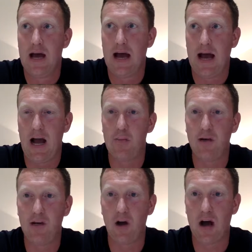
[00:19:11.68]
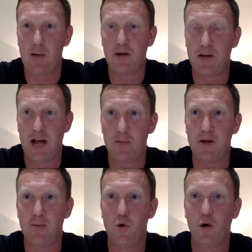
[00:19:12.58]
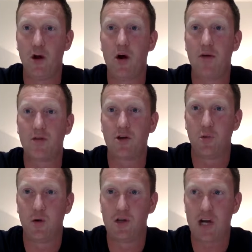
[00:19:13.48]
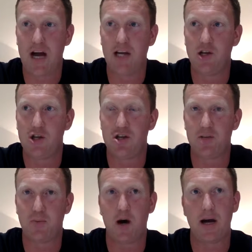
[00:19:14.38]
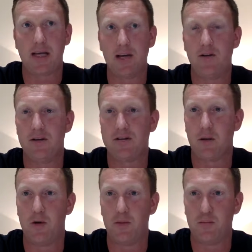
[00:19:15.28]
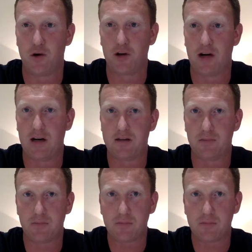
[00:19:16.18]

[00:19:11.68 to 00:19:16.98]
how many more lives could we change just by giving someone a product